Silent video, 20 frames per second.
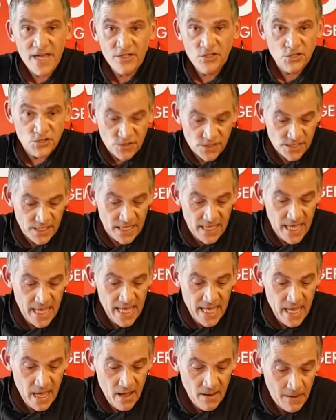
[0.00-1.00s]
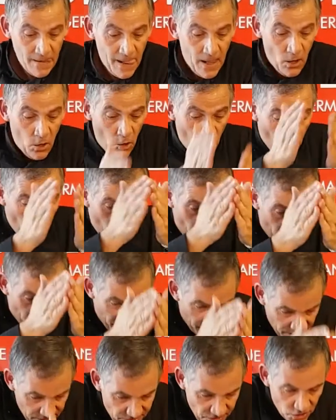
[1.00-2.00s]
range you see here or
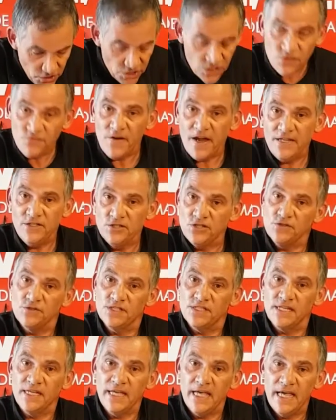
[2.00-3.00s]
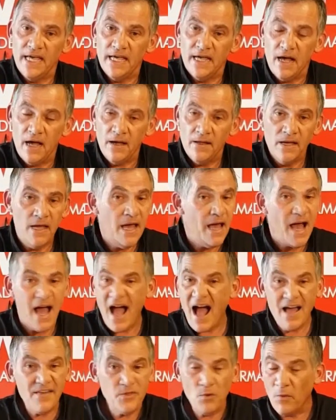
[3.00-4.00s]
the induction range you see here,
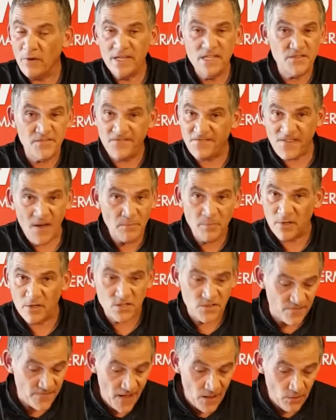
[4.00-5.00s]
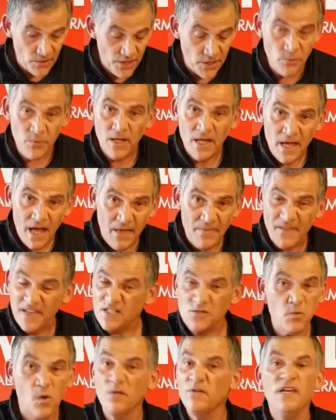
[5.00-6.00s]
either one is fabulous value and
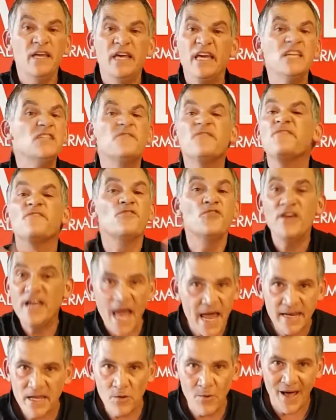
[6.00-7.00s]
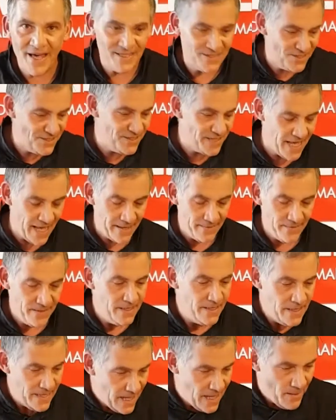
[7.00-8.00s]
this one is free anyway today.
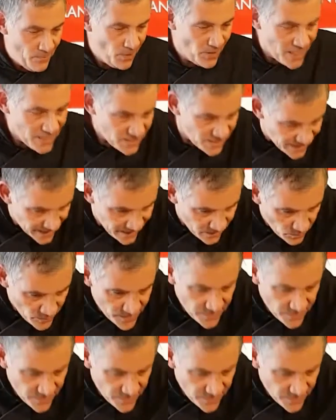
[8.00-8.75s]
But let's deal